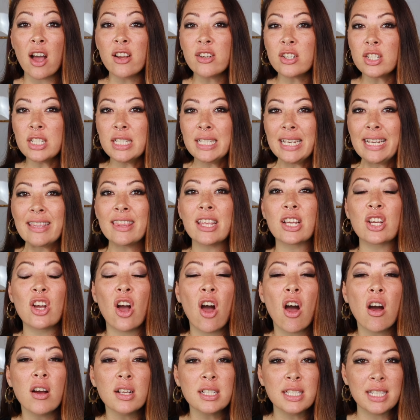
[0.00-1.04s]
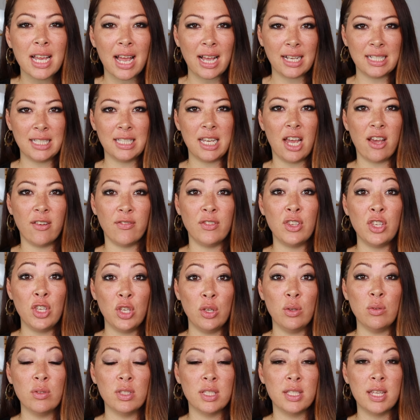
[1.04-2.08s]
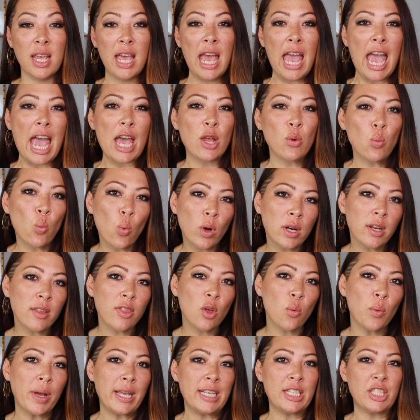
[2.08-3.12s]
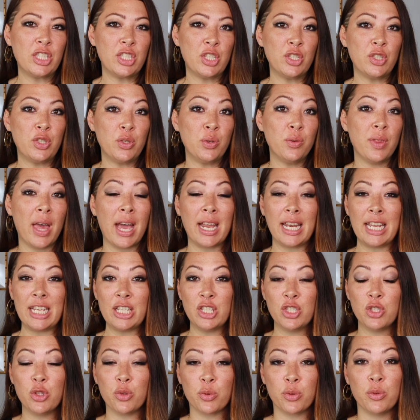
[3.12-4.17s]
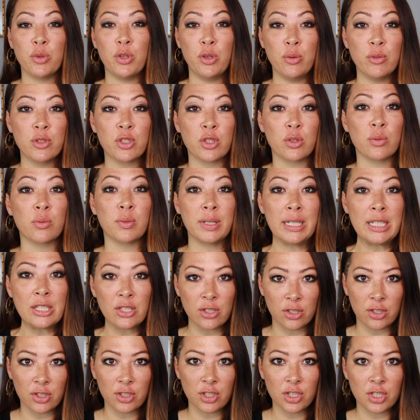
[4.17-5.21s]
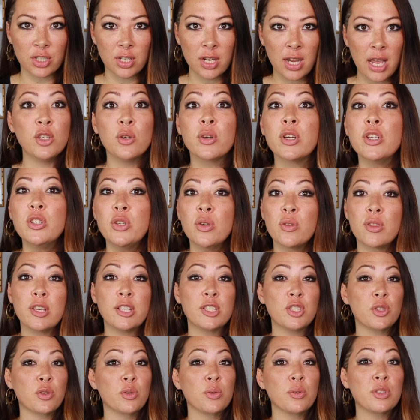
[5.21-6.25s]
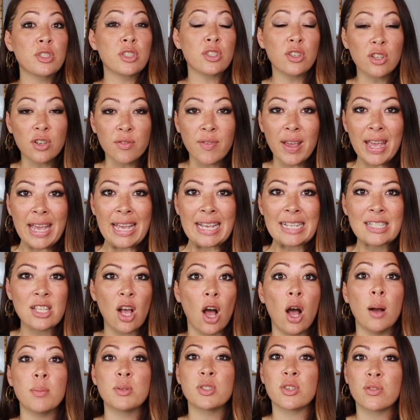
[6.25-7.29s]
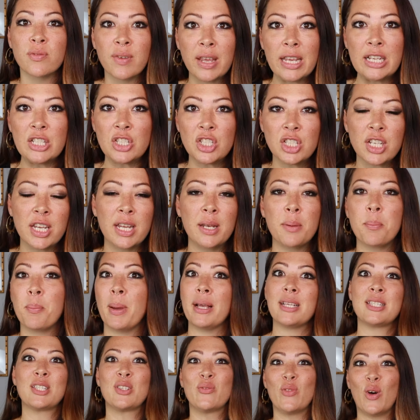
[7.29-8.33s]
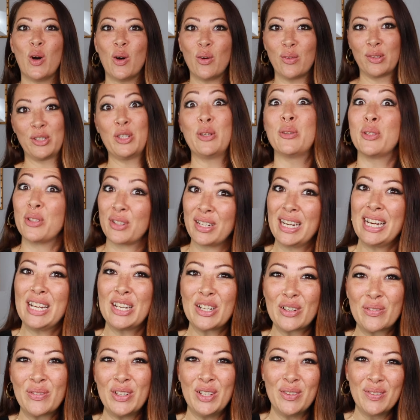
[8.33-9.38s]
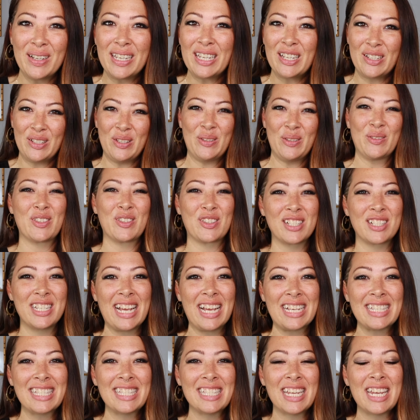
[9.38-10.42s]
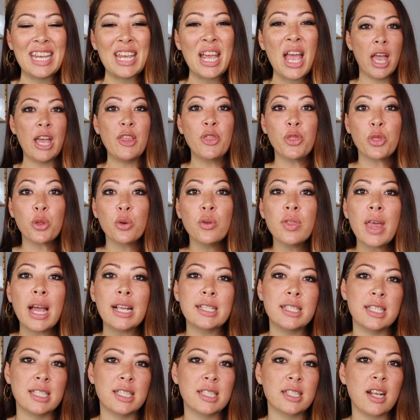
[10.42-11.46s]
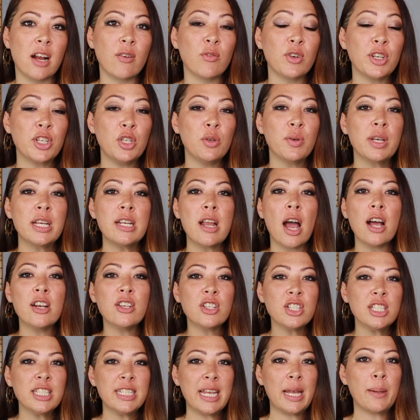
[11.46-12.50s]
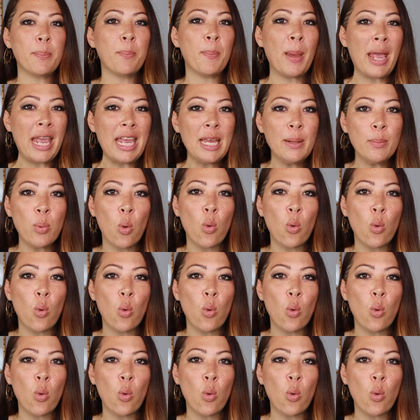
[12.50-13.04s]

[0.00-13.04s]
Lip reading: Understand the context of use. And one of the ways to do that is through user research. You can do this through surveys, observation, best of all, user interviewing and user testing. And through that discovery, you can understand pain